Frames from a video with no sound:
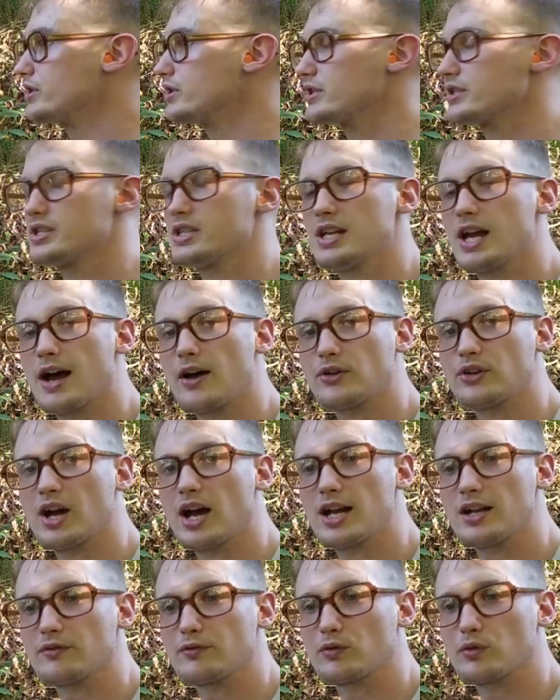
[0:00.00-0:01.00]
see how
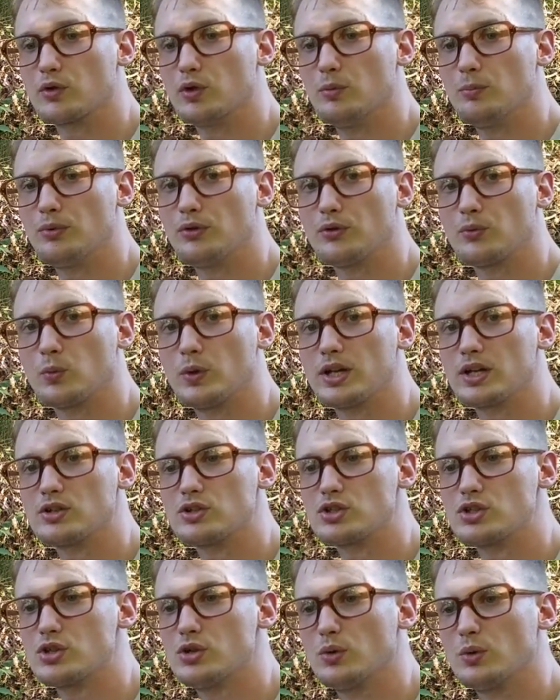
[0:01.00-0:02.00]
tight of groups we can
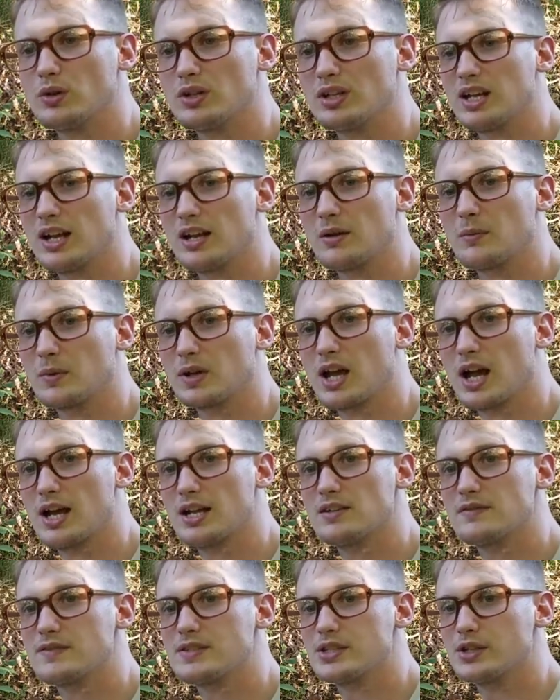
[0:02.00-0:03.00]
shoot and it kind
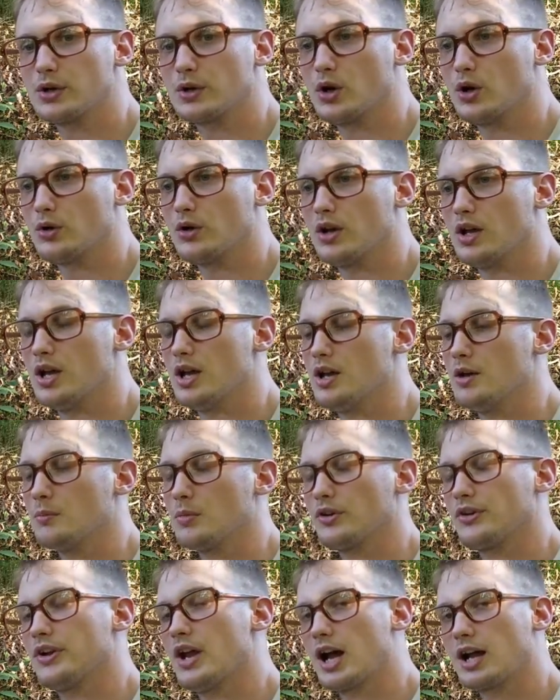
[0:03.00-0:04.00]
of zeroed. But
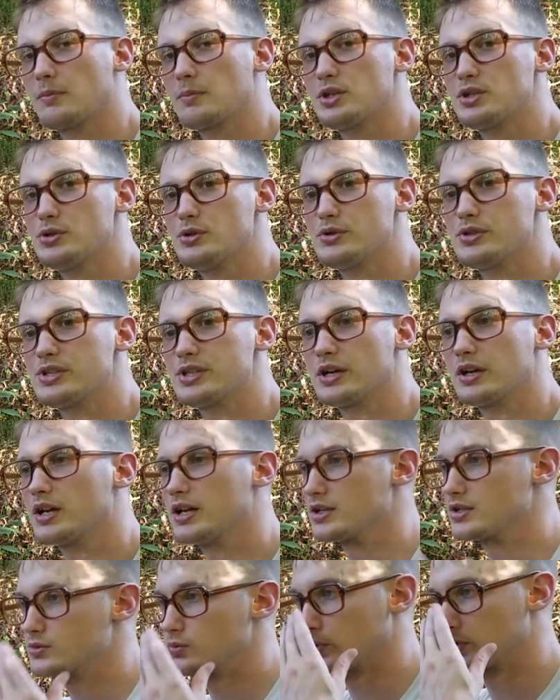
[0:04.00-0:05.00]
it's not going to be too
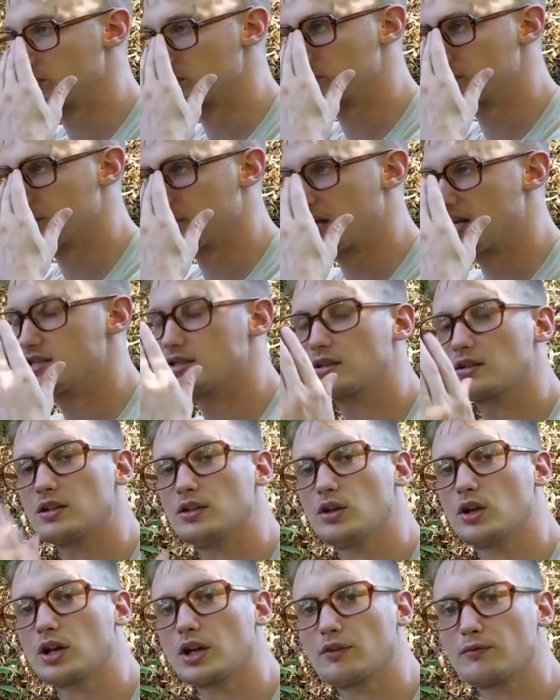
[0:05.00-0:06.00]
serious. We're just basically
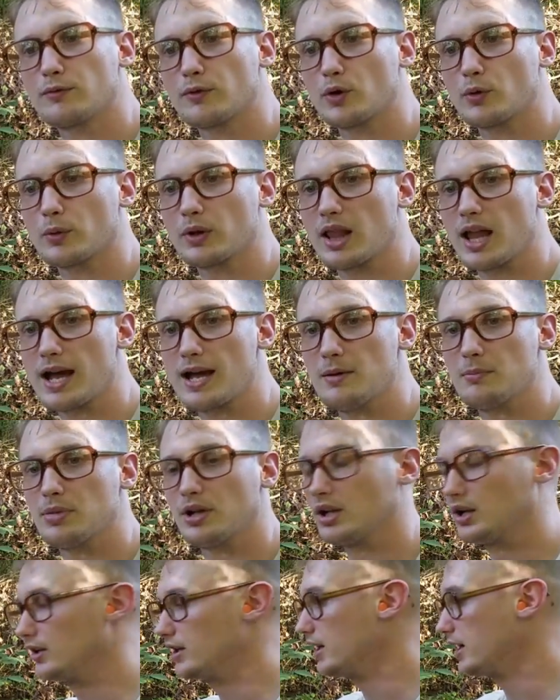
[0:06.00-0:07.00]
looking for
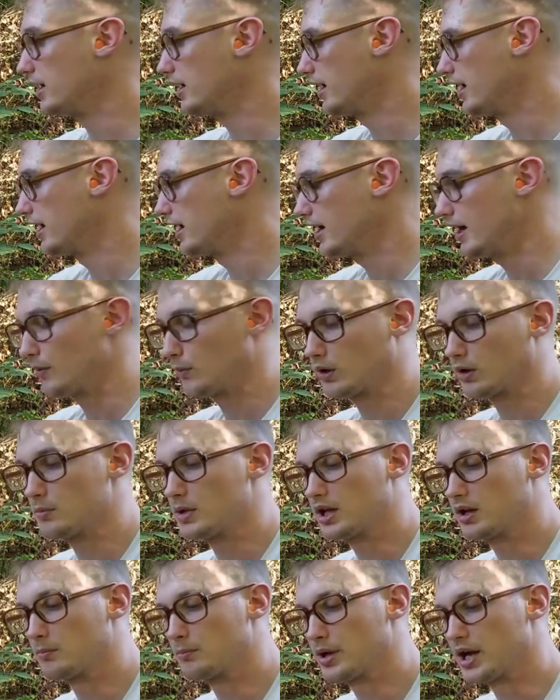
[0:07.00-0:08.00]
reliability and we're going to be
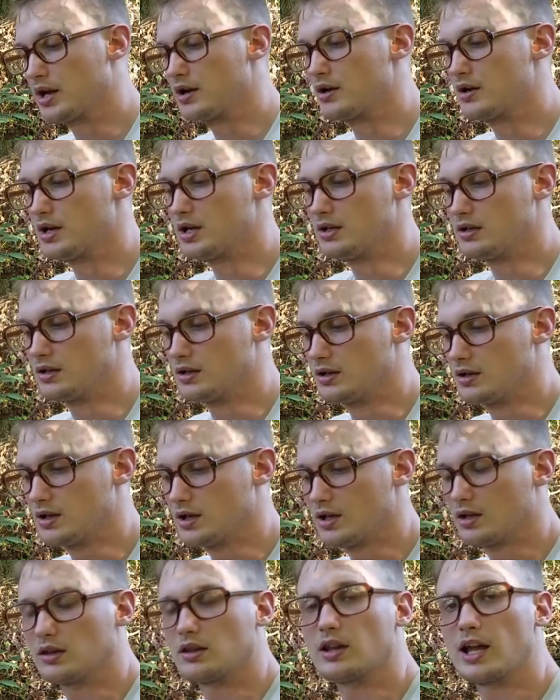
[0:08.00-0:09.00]
comparing
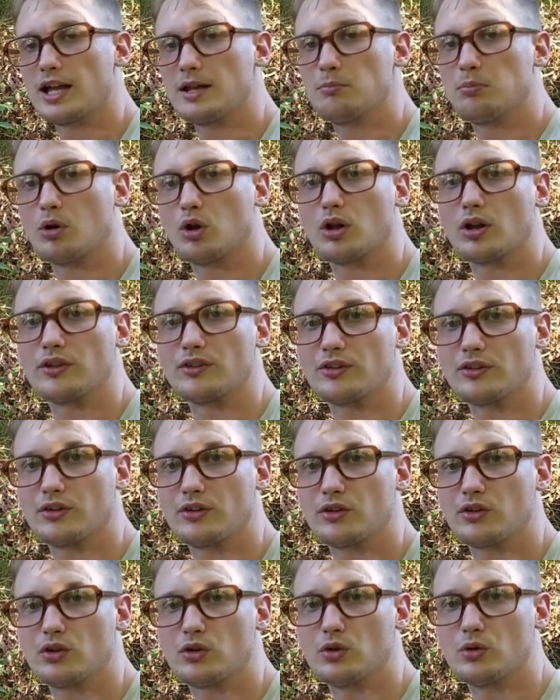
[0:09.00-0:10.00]
lead bullets
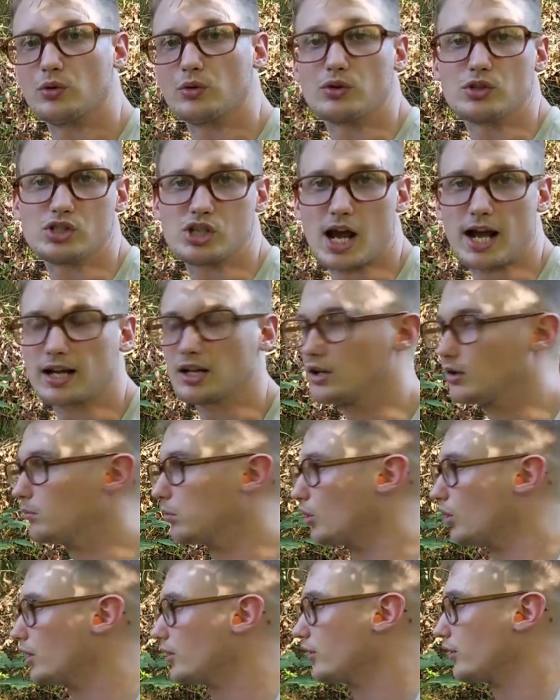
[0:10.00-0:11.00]
to jacketed
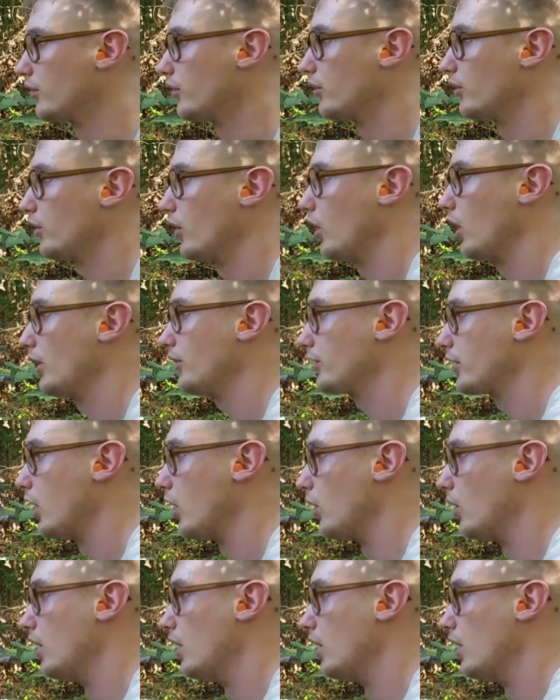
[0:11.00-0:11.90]
bullets. So let's go.